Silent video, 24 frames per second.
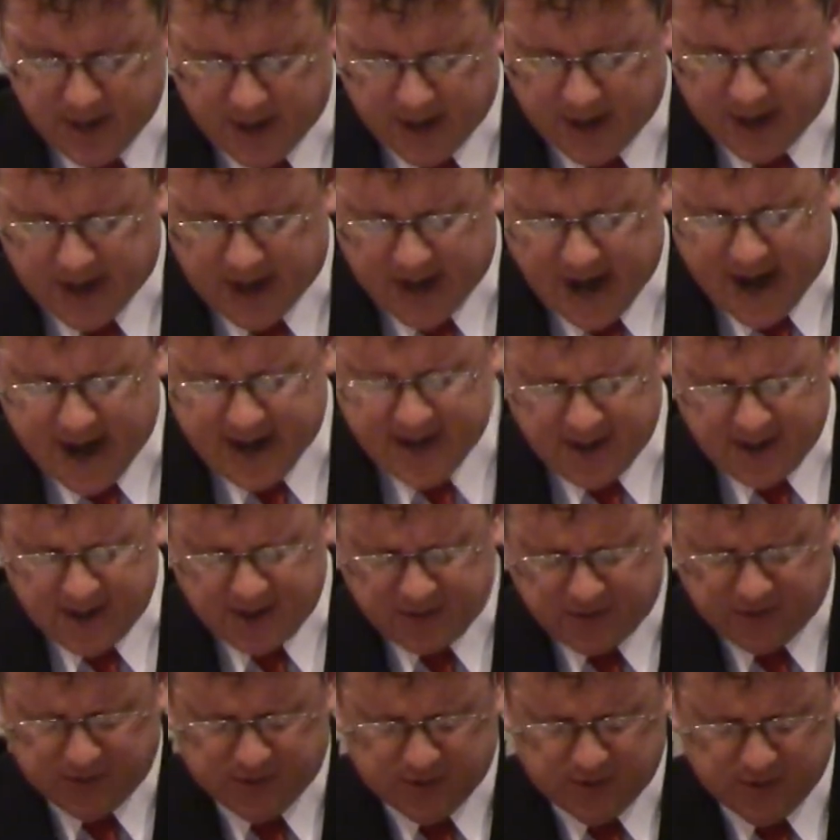guide
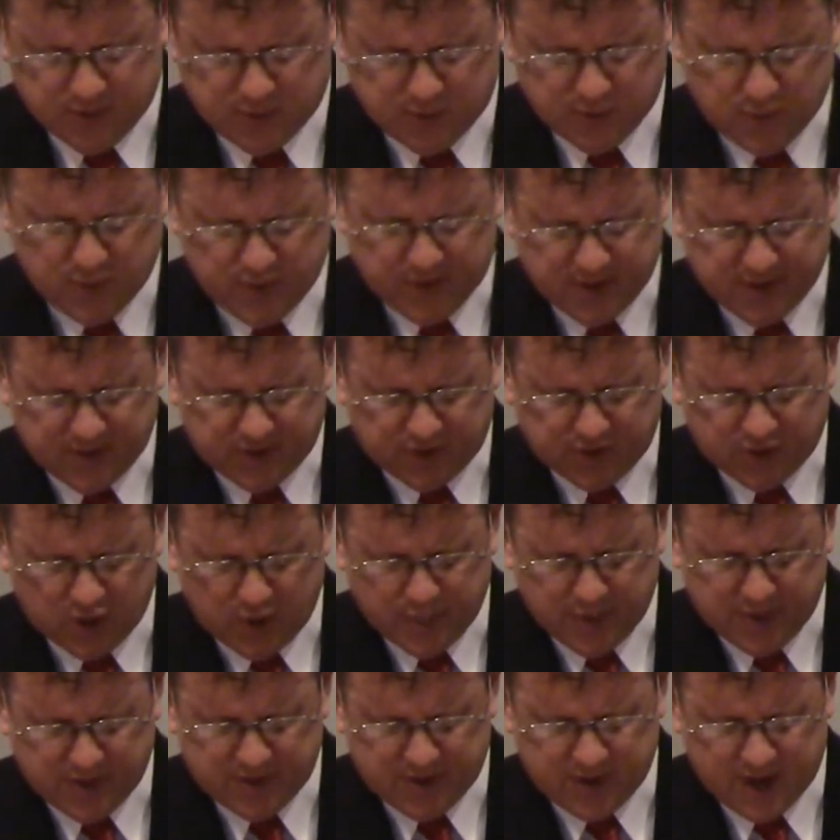us through this
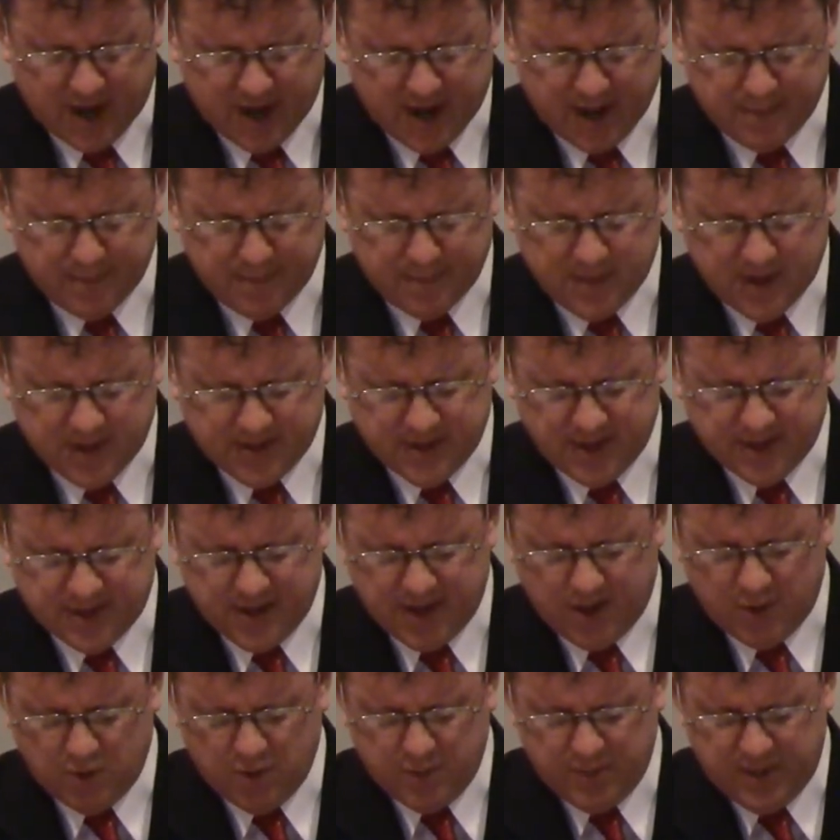sermon time and that
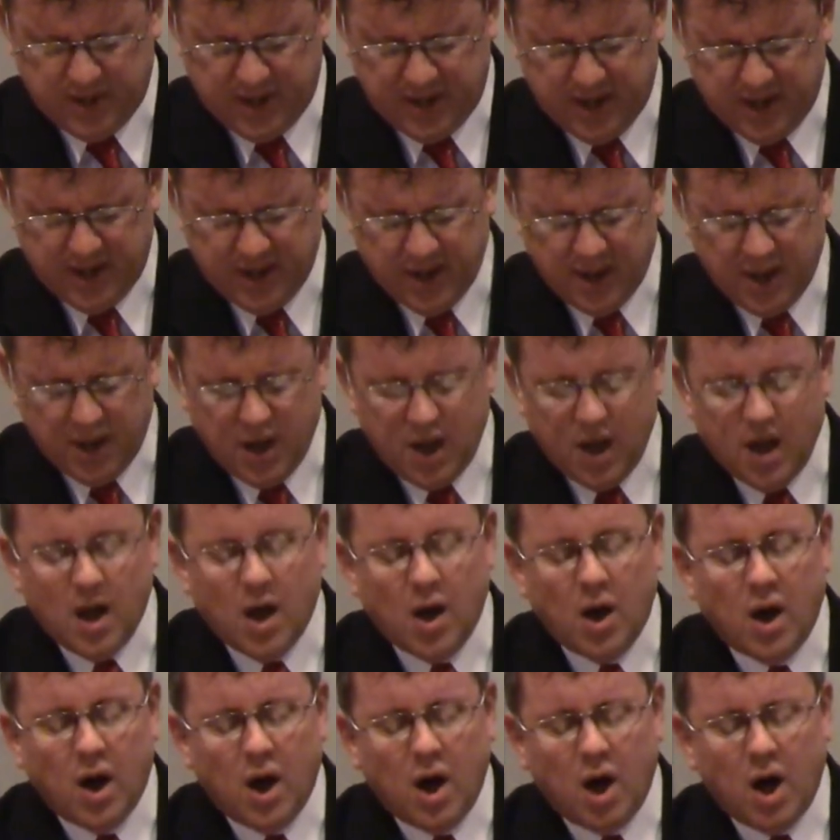there would be,
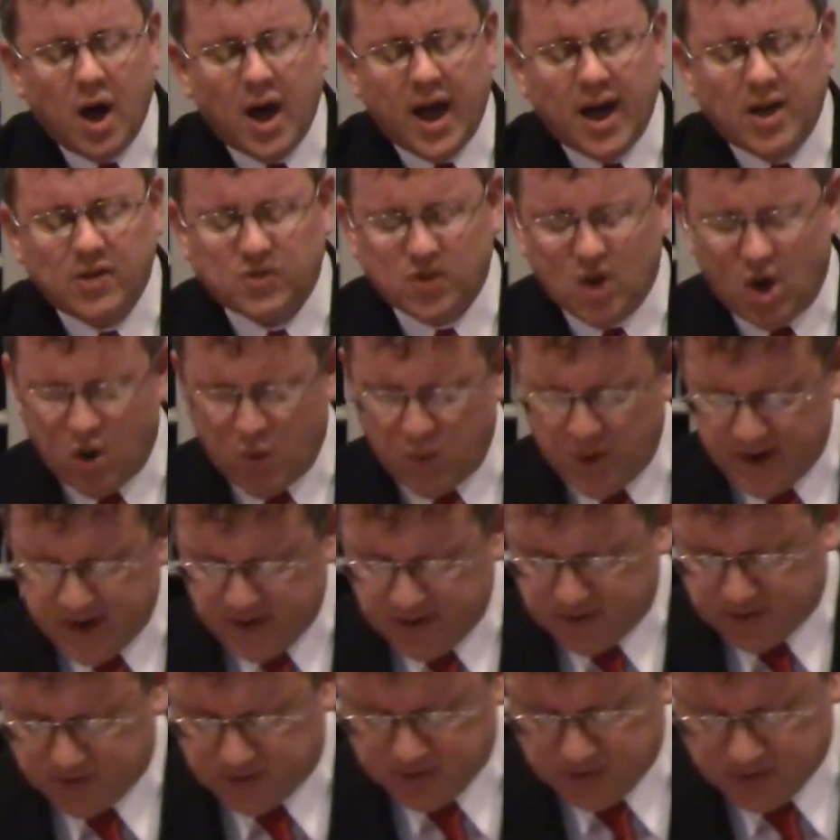as
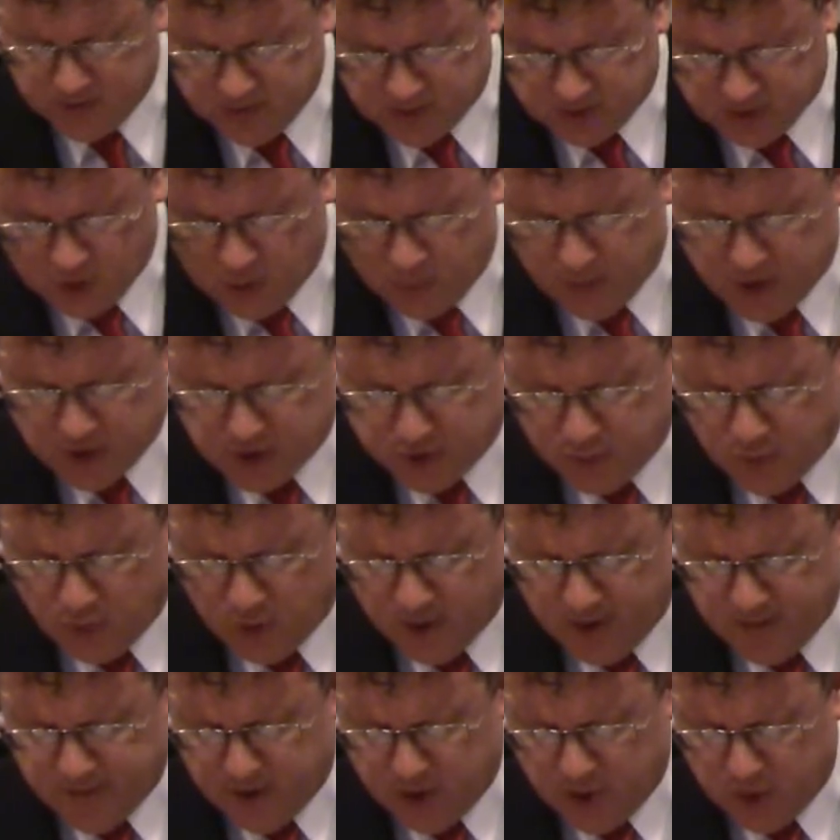always, so much more
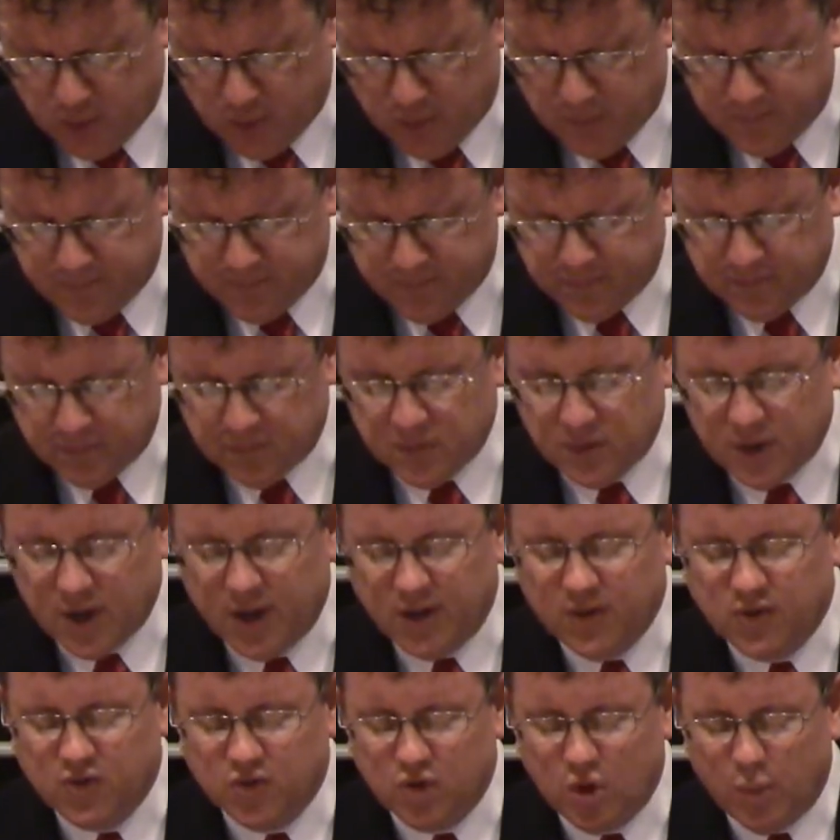of you
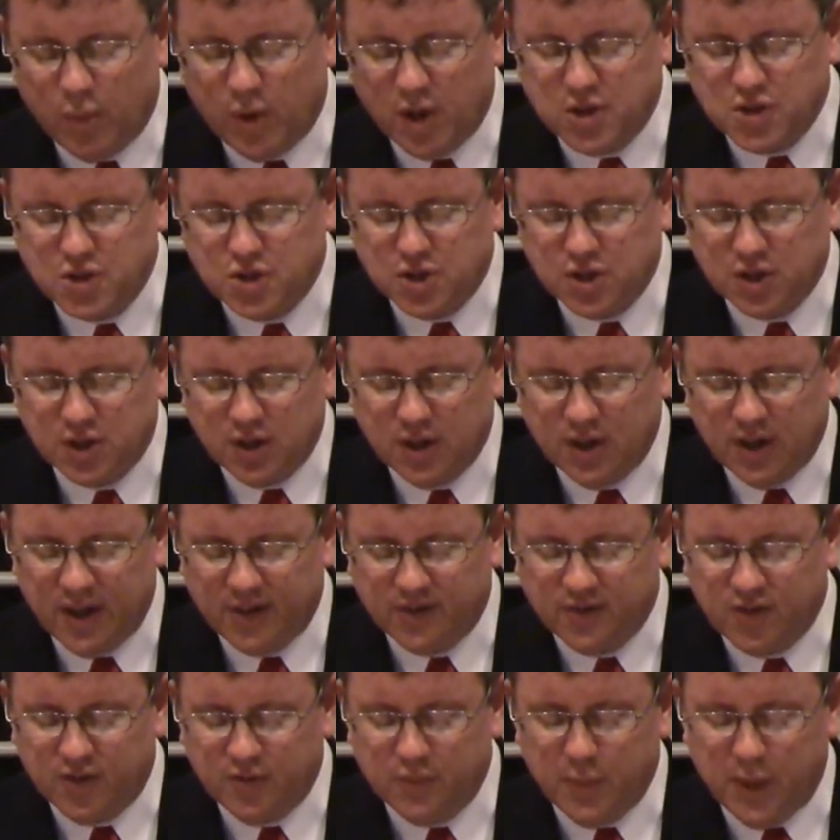and so much
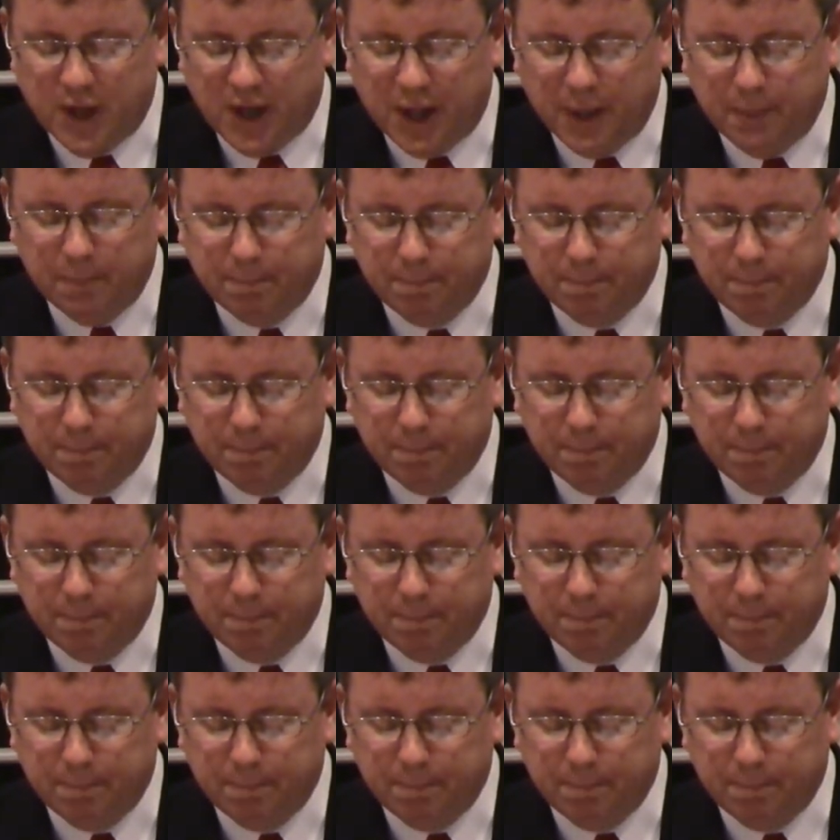less of me.